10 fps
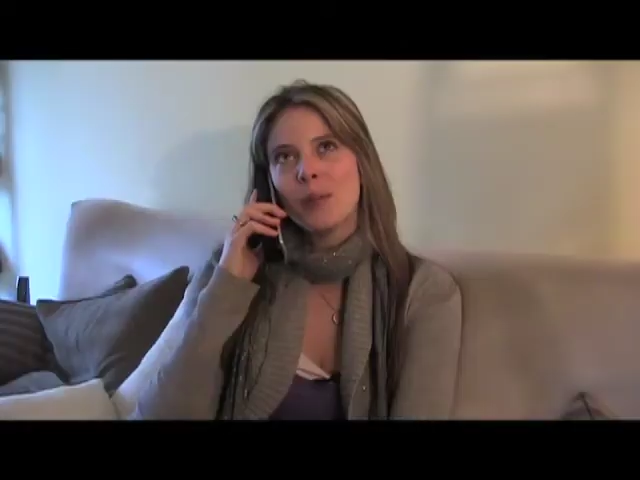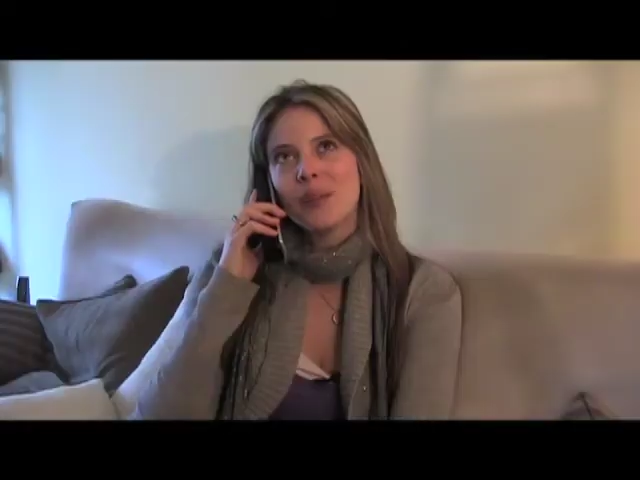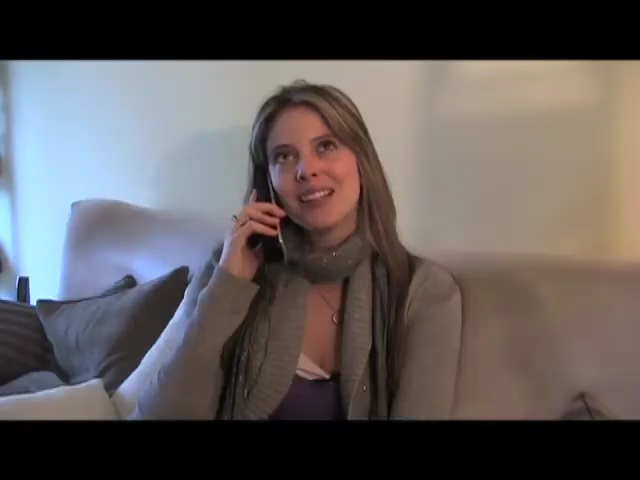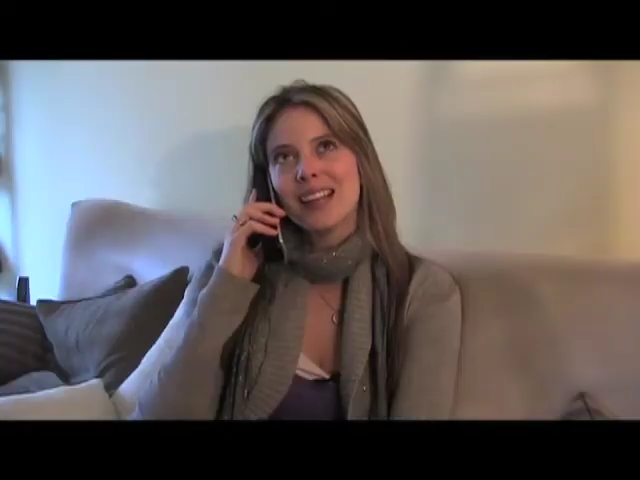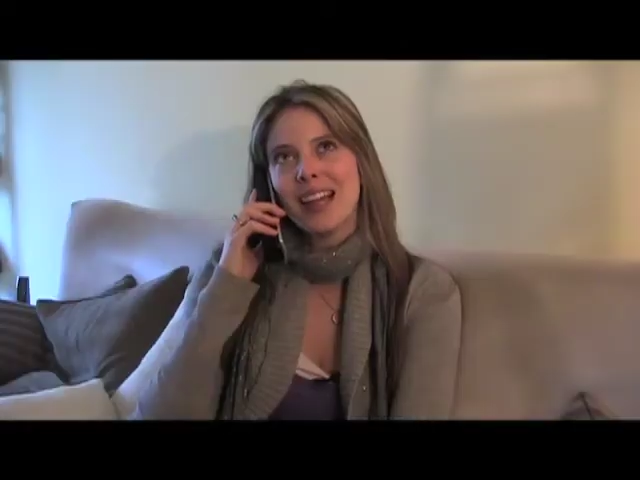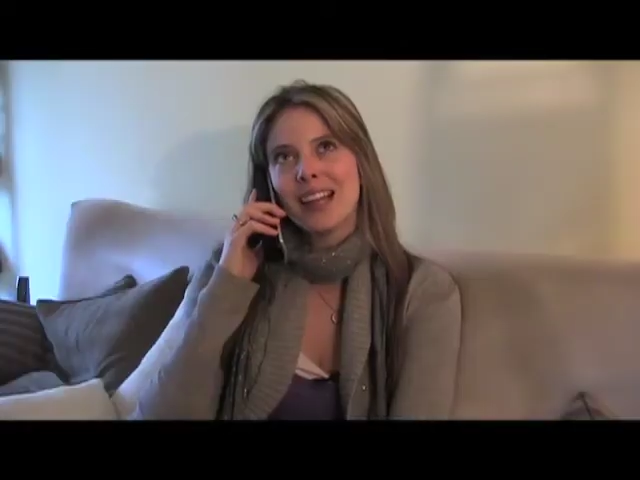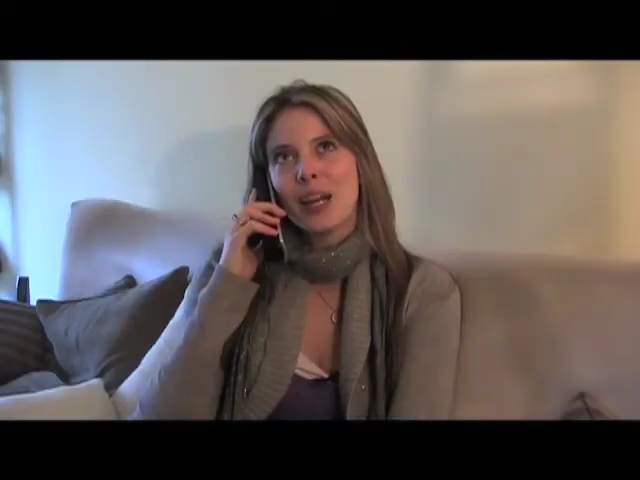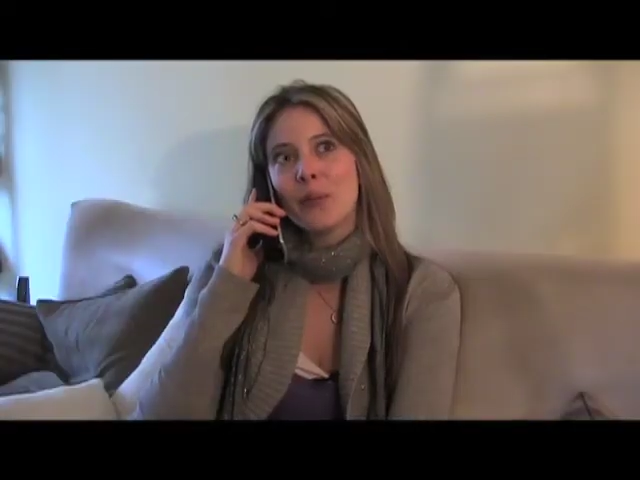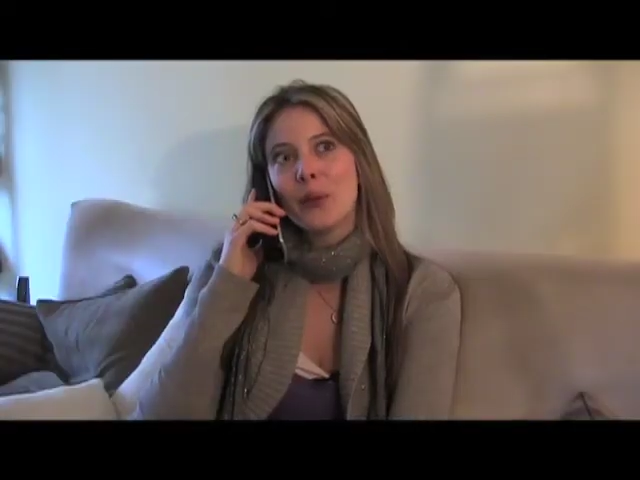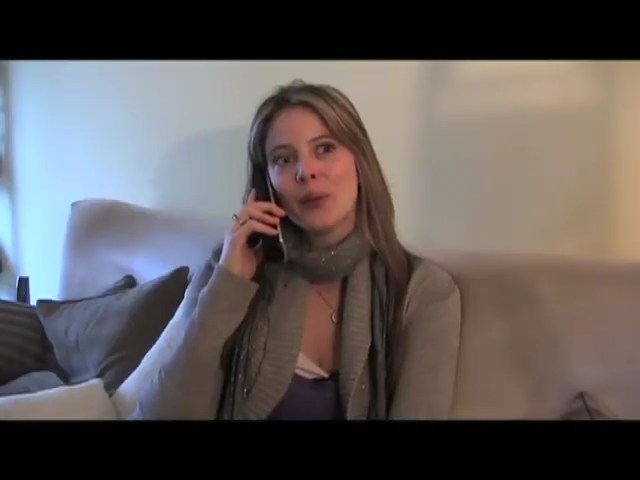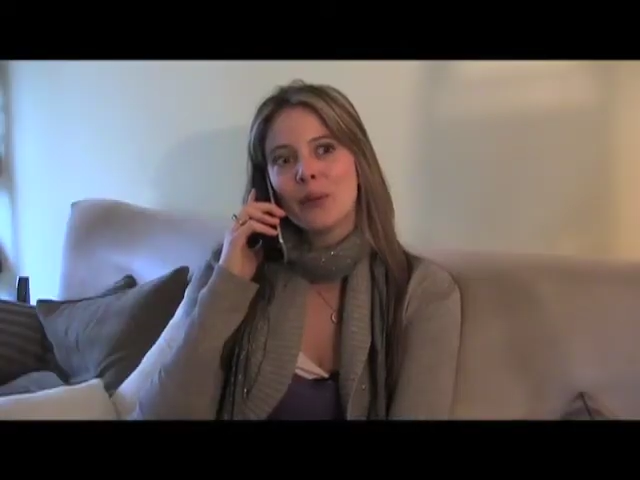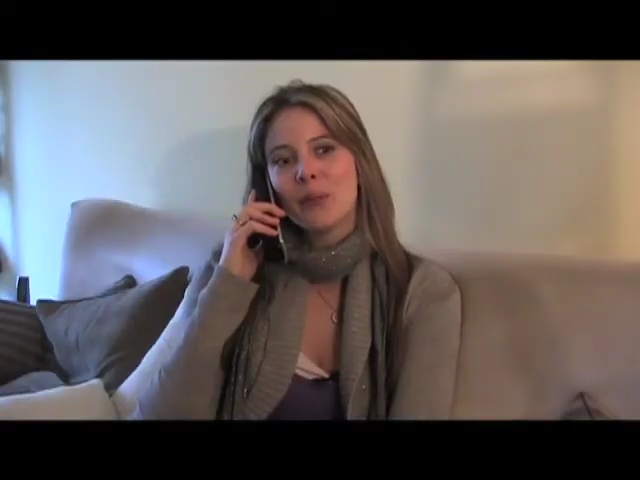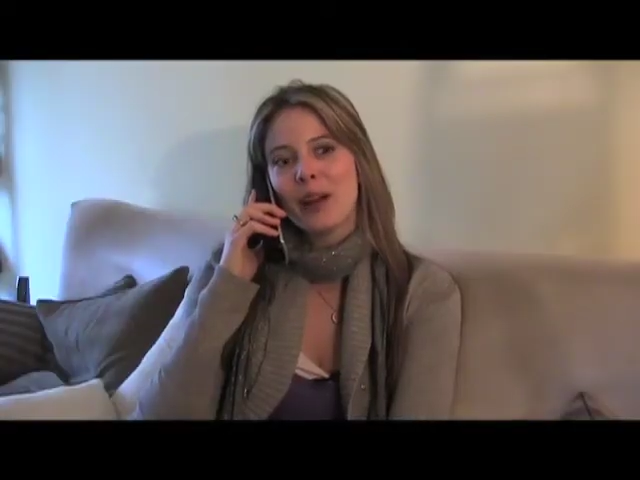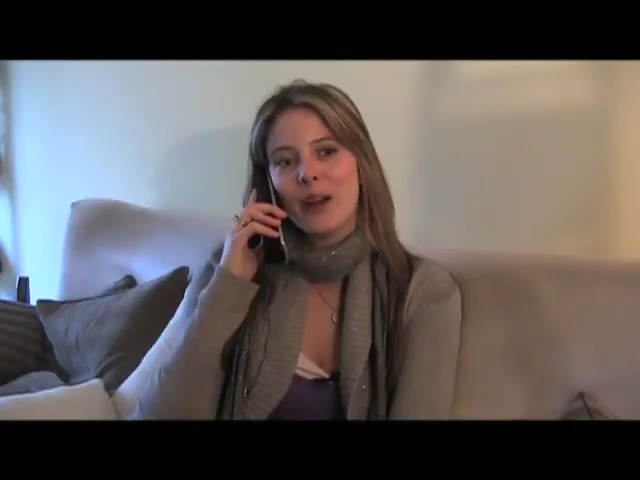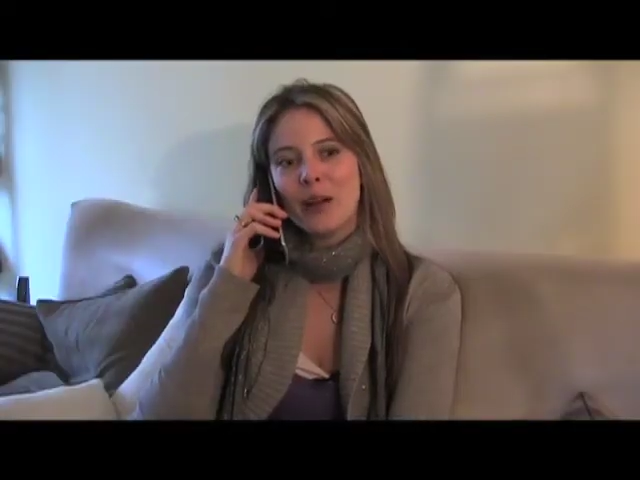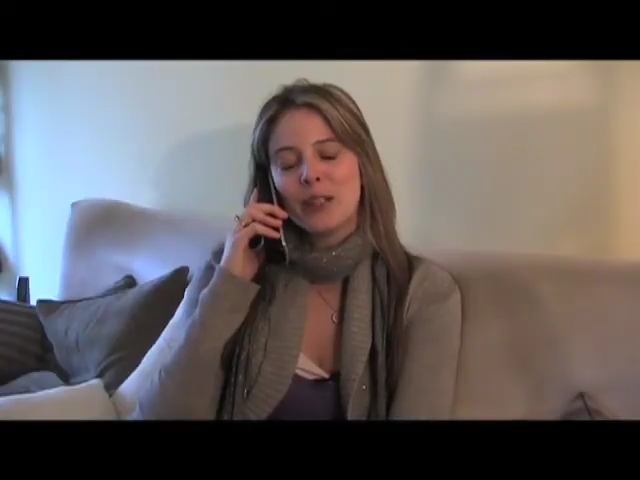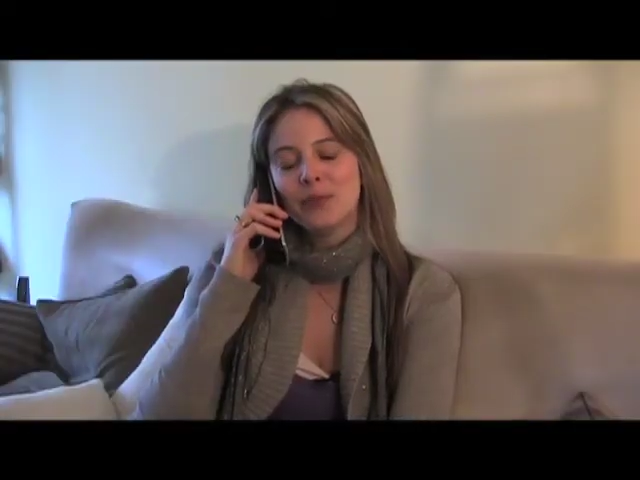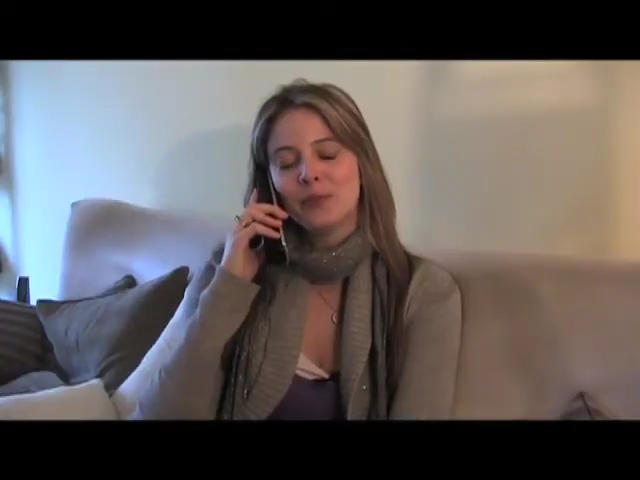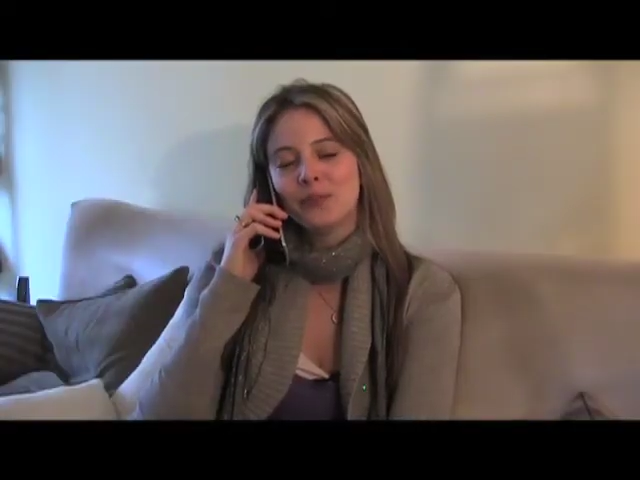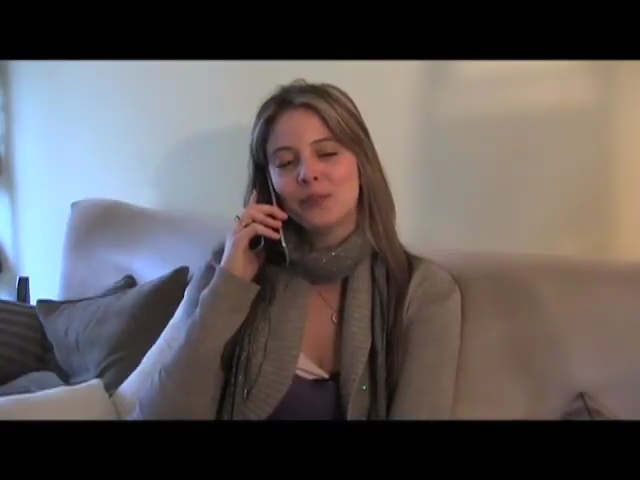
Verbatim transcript: They've been saying that I'm really prepared and...